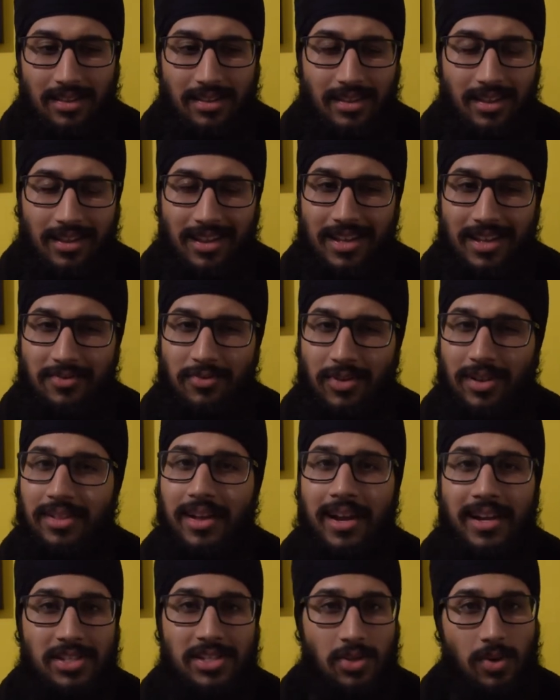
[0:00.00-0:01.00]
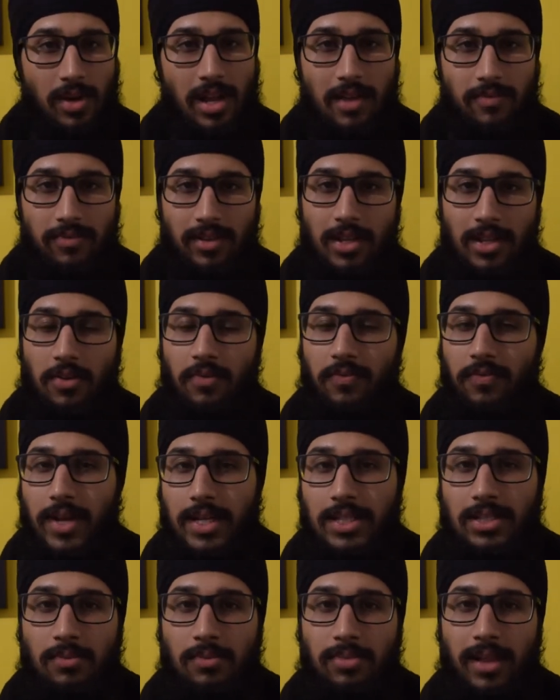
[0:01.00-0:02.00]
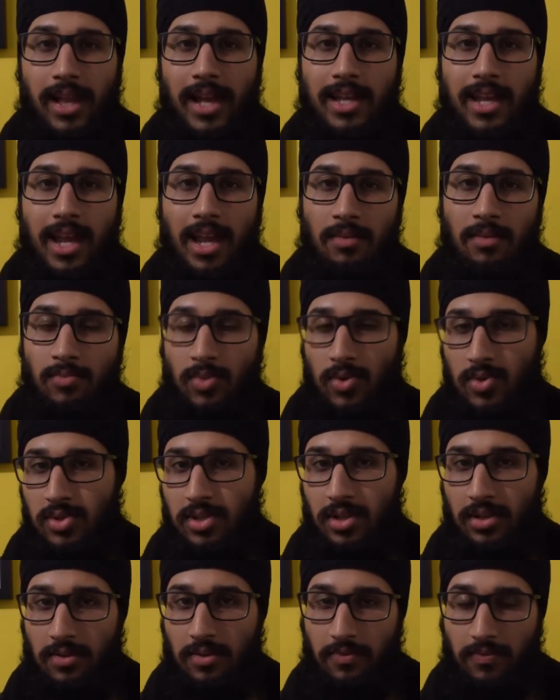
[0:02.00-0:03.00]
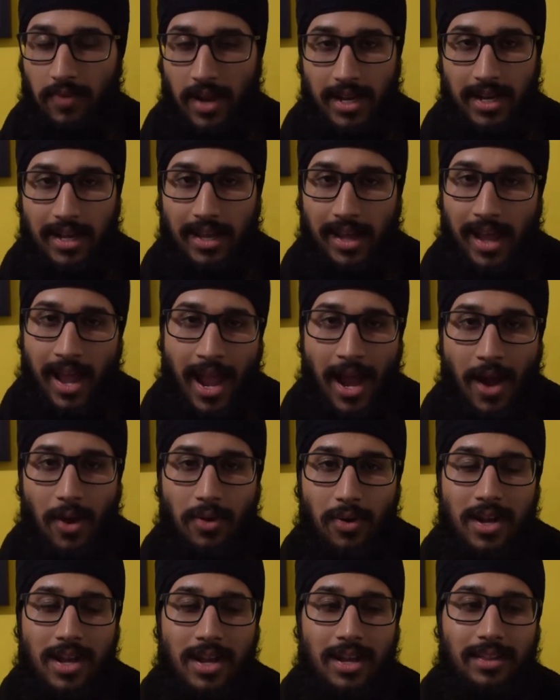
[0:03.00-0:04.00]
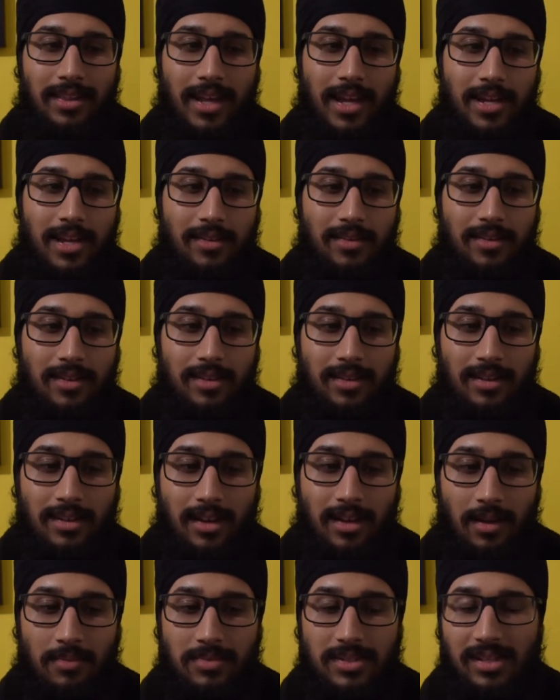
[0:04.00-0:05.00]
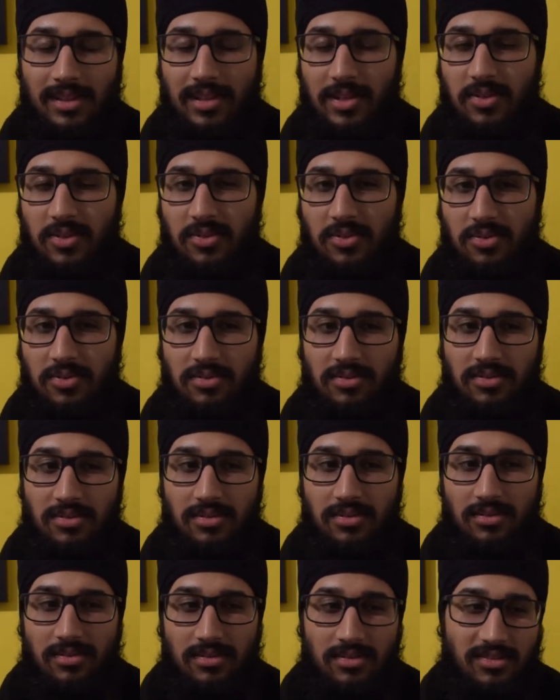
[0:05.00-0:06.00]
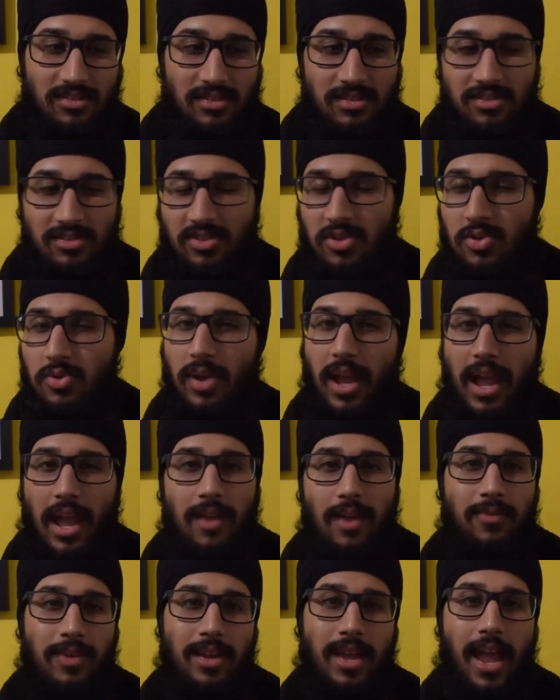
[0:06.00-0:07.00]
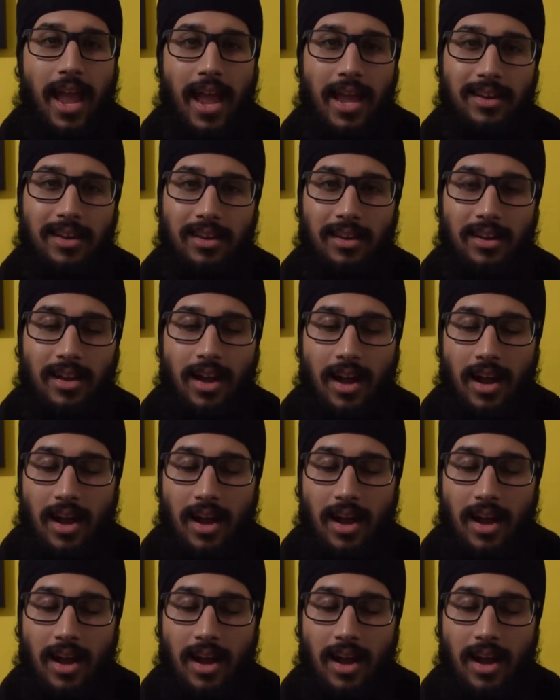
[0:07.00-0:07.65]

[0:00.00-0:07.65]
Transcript: they rely so heavily on fade to black and music fading out that it comes a little too heavy-handed.